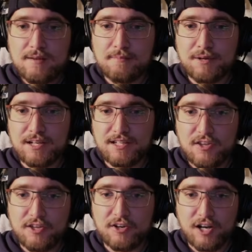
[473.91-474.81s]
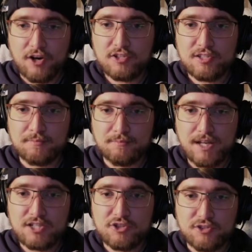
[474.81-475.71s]
But there are some
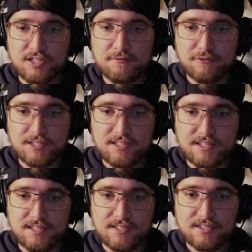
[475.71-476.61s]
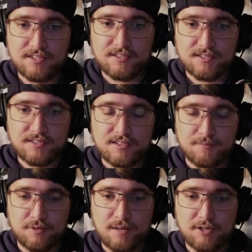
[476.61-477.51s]
major differences,
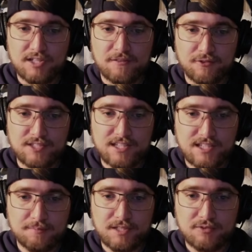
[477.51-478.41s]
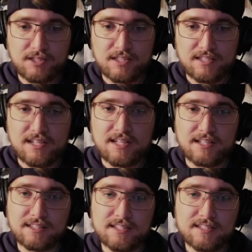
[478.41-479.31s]
some primary differences between the
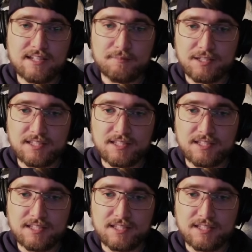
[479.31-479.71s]
scanning in this game and the